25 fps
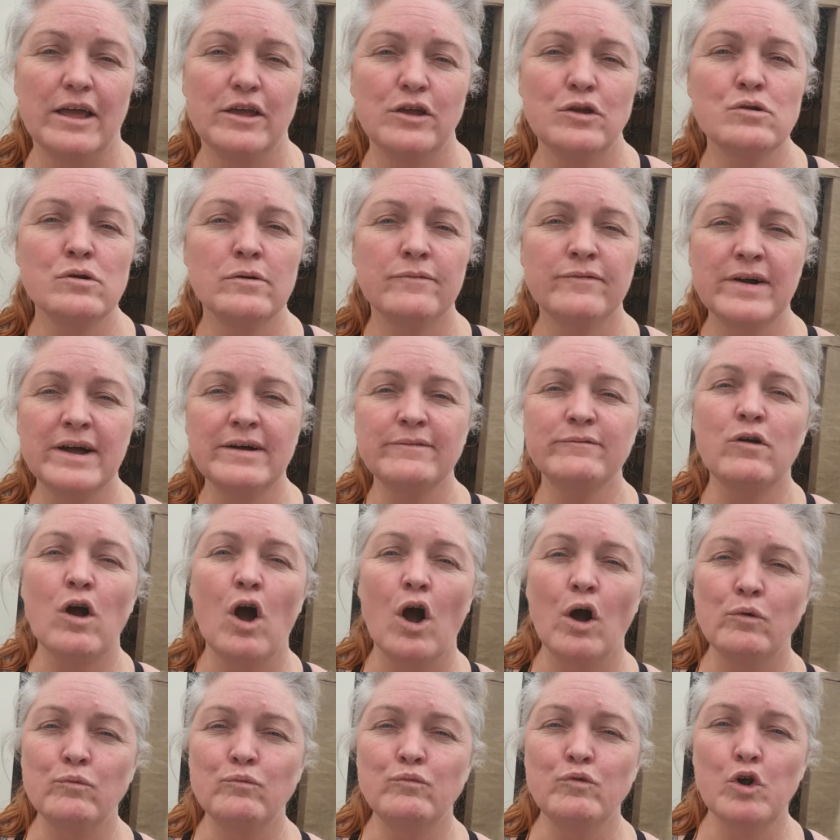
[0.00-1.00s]
You know, if I've
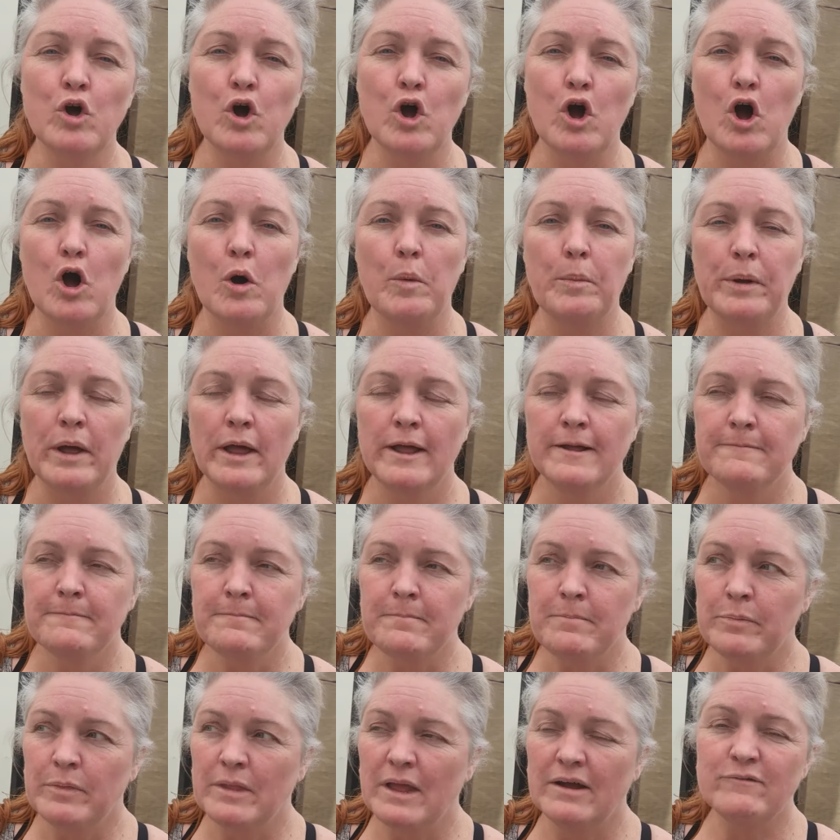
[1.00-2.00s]
got a rope,
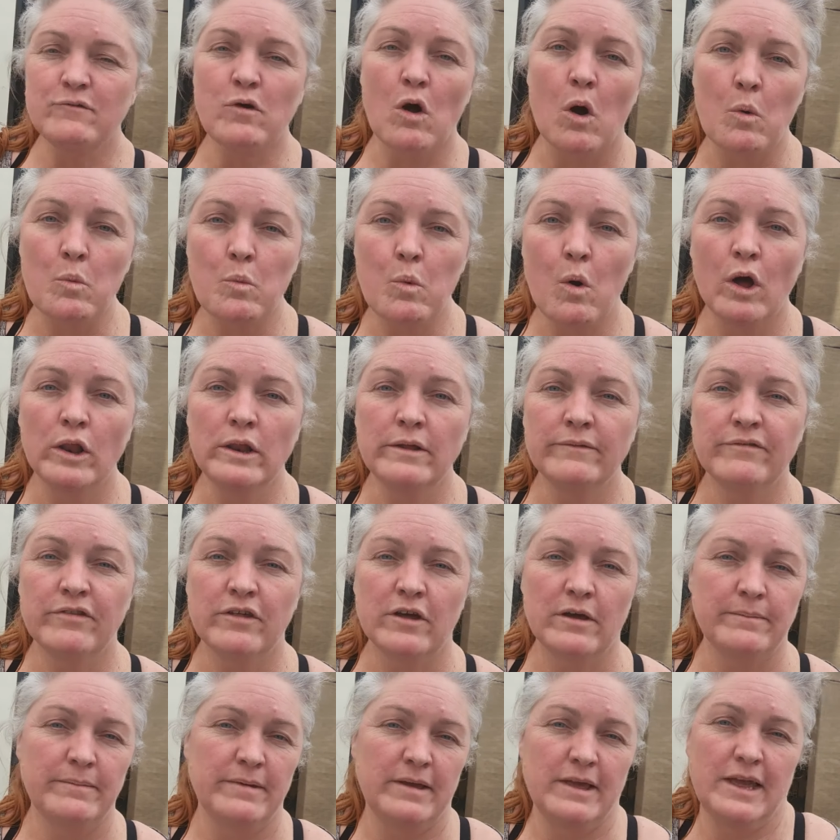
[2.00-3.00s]
I've got one of
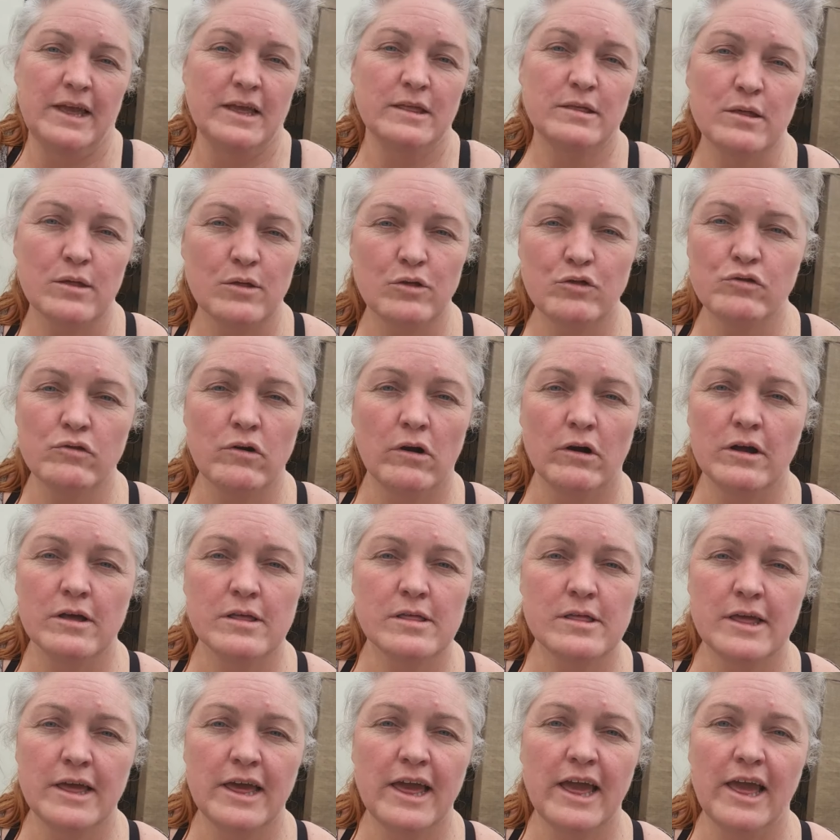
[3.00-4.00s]
them, it's as strong
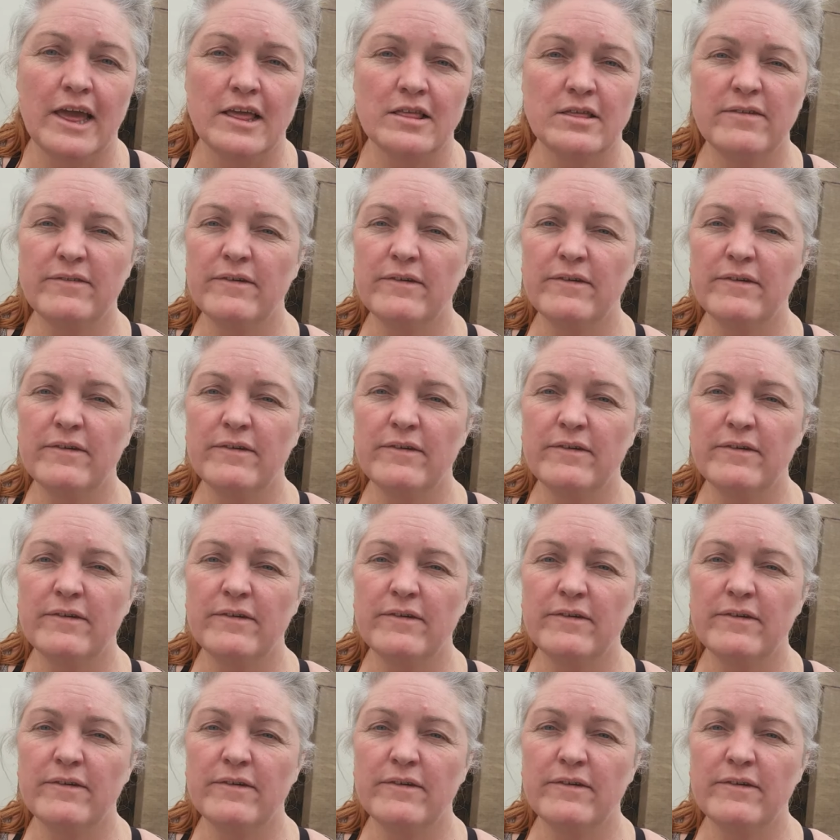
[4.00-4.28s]
as it is.